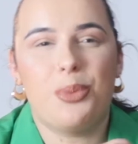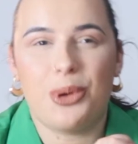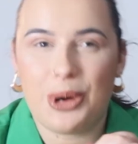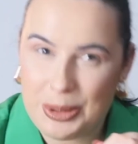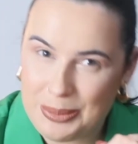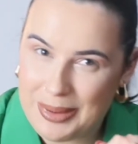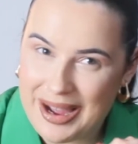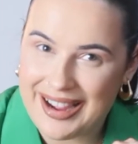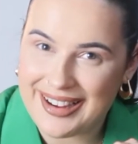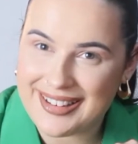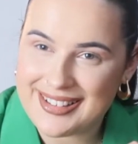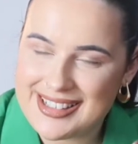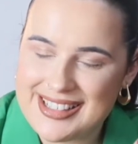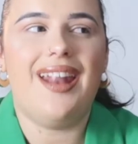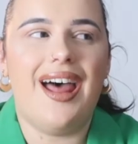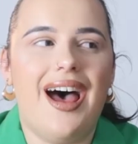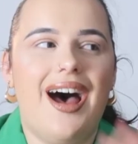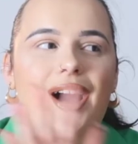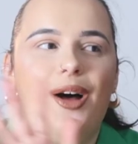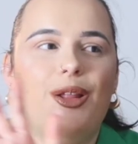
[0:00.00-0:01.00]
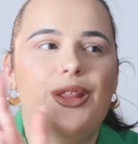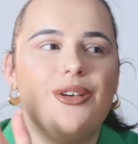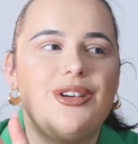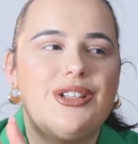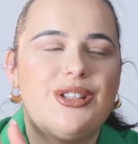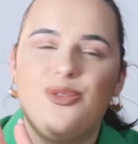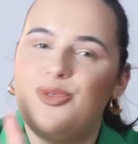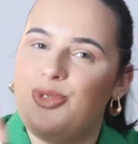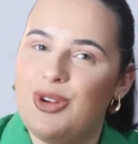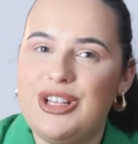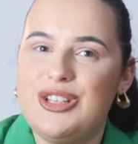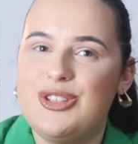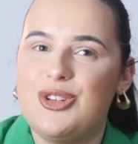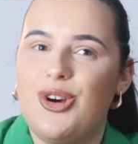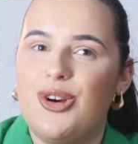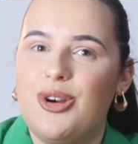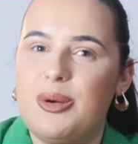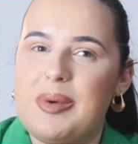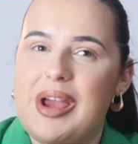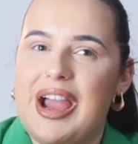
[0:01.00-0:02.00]
Pro Max. Now, there is a funny
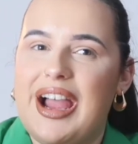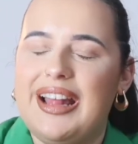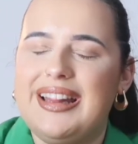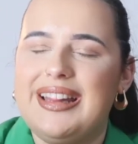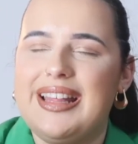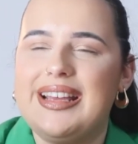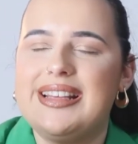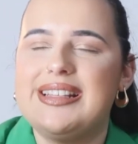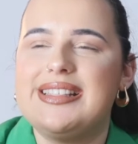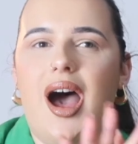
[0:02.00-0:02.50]
story behind this.